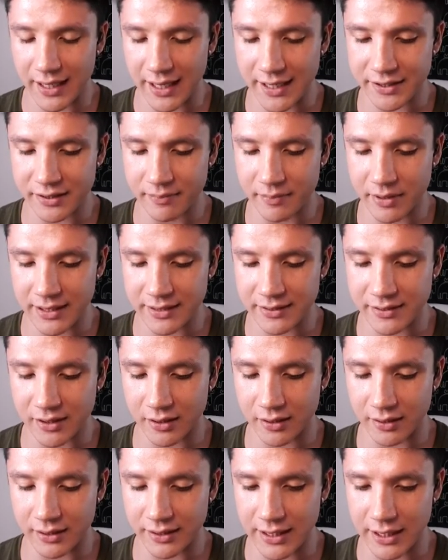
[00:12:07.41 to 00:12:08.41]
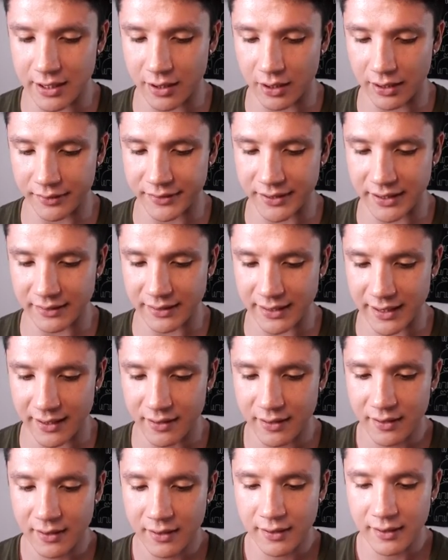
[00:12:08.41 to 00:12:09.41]
Atomizer, yeah, I'll take
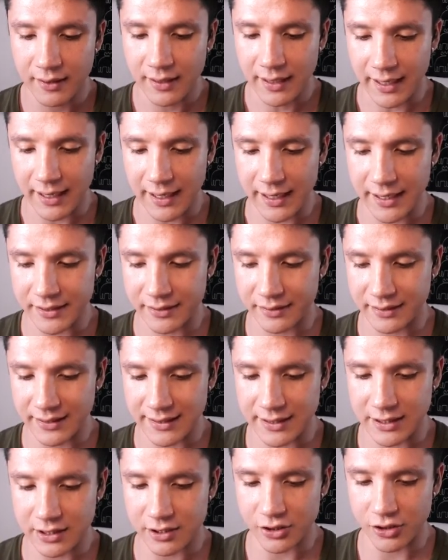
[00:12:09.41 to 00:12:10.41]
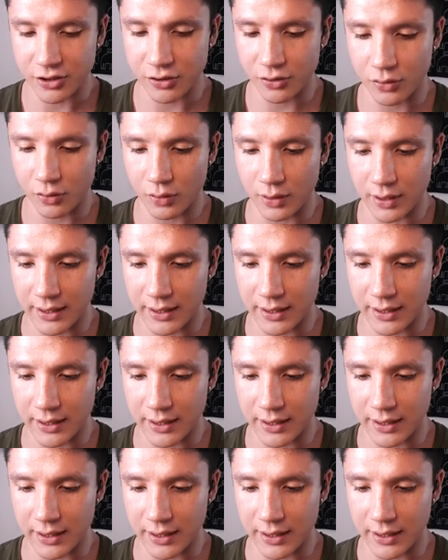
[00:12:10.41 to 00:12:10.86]
that. And these new